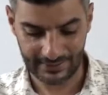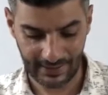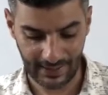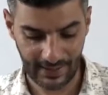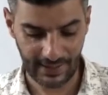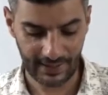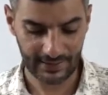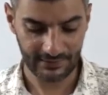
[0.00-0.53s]

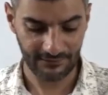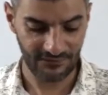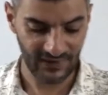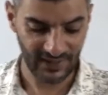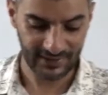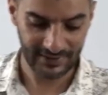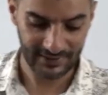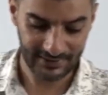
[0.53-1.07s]
care
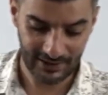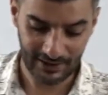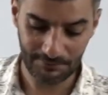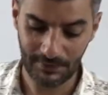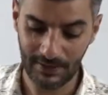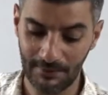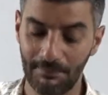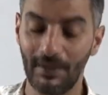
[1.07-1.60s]
very
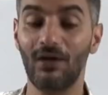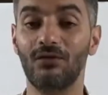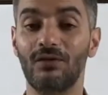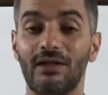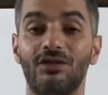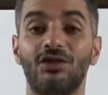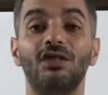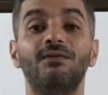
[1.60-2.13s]
deeply about
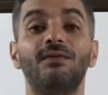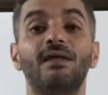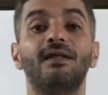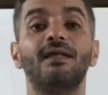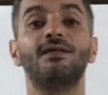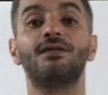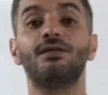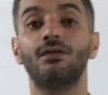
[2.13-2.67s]
achieving
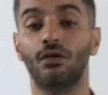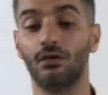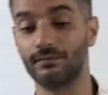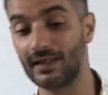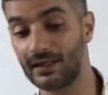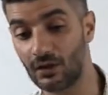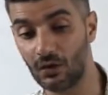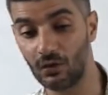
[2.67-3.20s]
this norm.
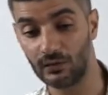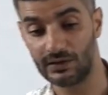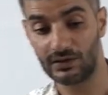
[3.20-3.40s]
They only